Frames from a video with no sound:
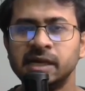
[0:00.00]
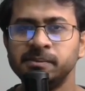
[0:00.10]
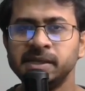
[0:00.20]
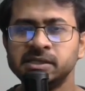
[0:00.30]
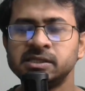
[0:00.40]

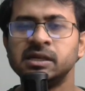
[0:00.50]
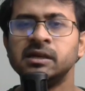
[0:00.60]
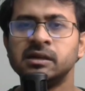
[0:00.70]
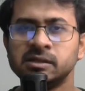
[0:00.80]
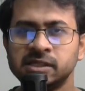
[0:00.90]
That means
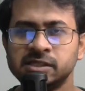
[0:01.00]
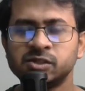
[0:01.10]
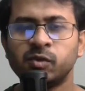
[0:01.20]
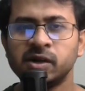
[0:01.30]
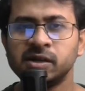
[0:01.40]
this is
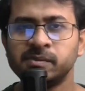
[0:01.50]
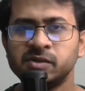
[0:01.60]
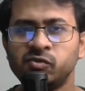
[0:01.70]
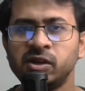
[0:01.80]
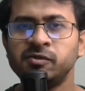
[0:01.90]
quarter number
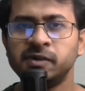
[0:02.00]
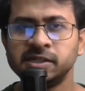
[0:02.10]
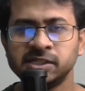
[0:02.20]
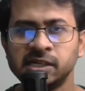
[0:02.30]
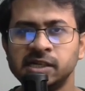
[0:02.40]
3,
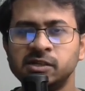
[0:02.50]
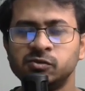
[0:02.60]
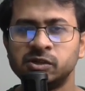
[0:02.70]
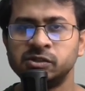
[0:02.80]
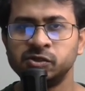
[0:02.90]
financial year
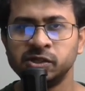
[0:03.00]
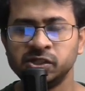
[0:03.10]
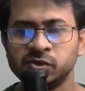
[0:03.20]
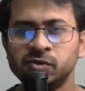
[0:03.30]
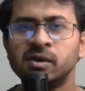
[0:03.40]

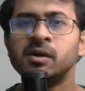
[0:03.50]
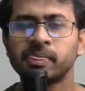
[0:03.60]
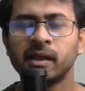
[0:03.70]
2022,